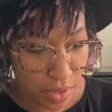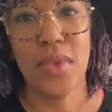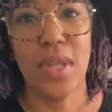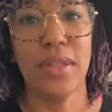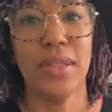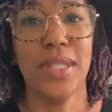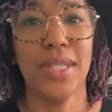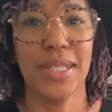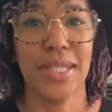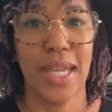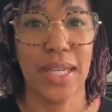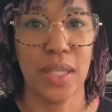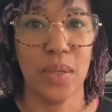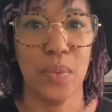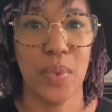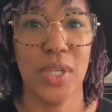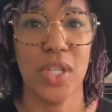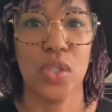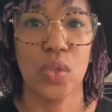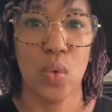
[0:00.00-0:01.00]
The second
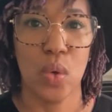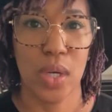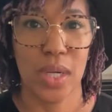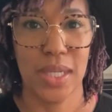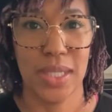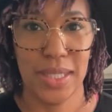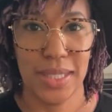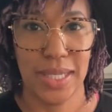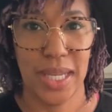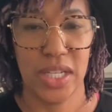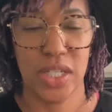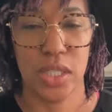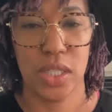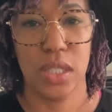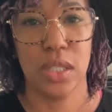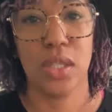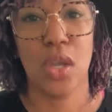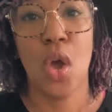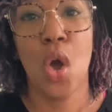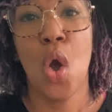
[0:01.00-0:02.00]
one is
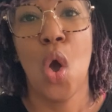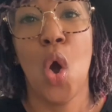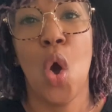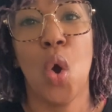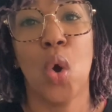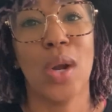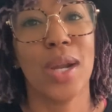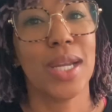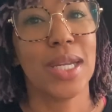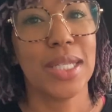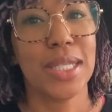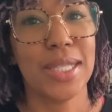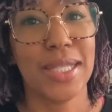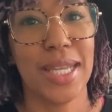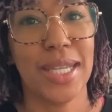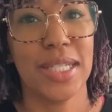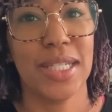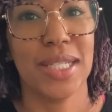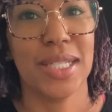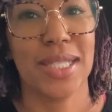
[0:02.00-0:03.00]
organizations.
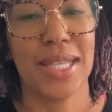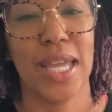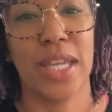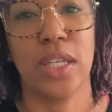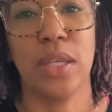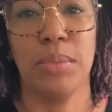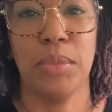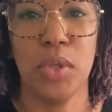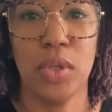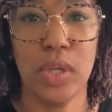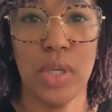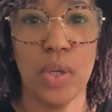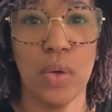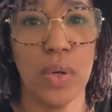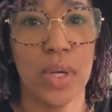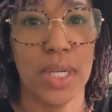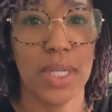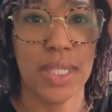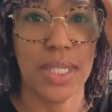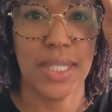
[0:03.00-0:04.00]
Organizations like community
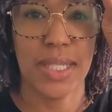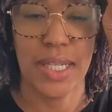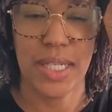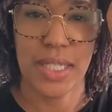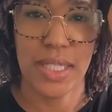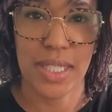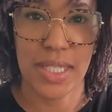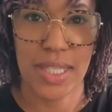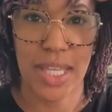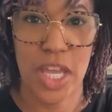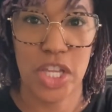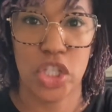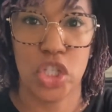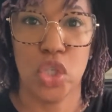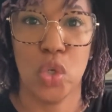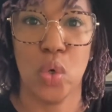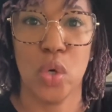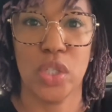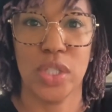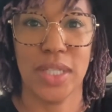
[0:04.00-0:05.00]
organizations that
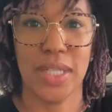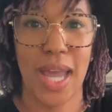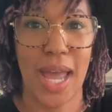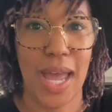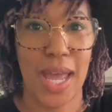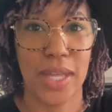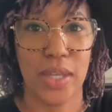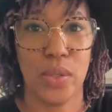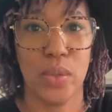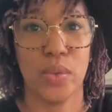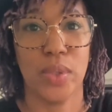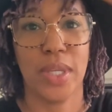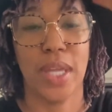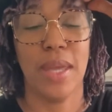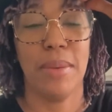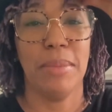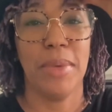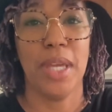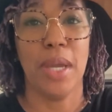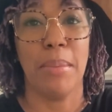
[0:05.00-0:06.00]
your child
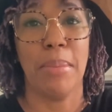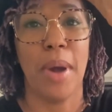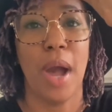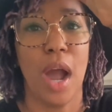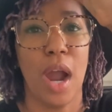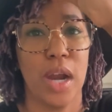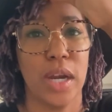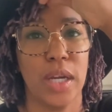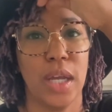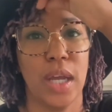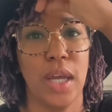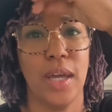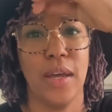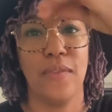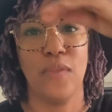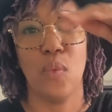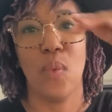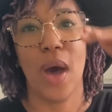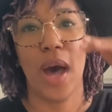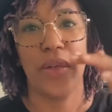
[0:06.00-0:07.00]
can be a part
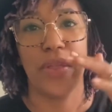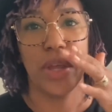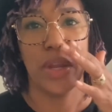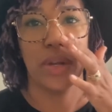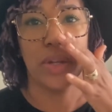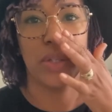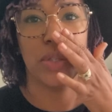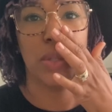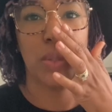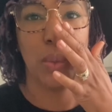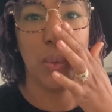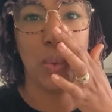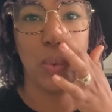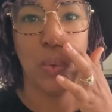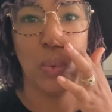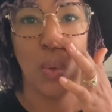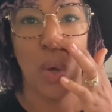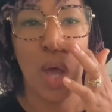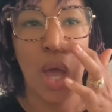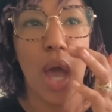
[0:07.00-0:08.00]
of while they're in
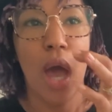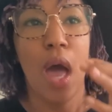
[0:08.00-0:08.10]
school.